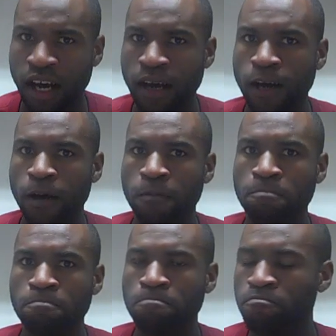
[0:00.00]

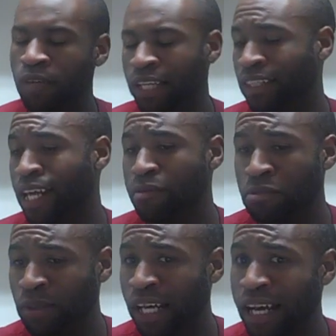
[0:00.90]
Like the
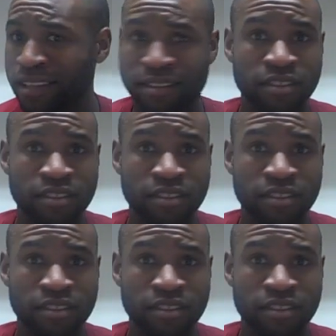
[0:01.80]
name implies,